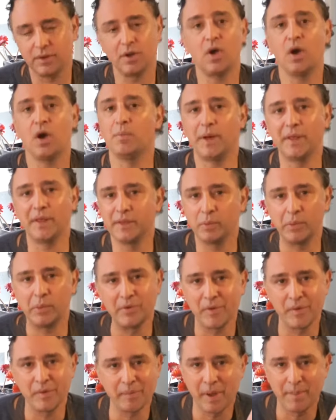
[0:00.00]
nobody
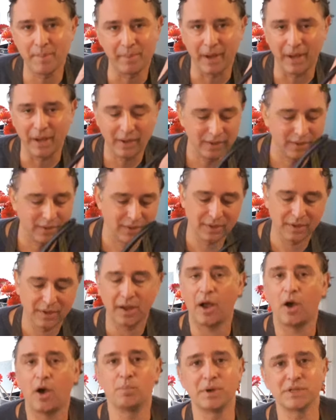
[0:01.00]
will remember
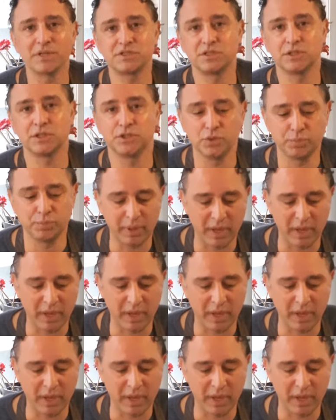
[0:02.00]
how much did you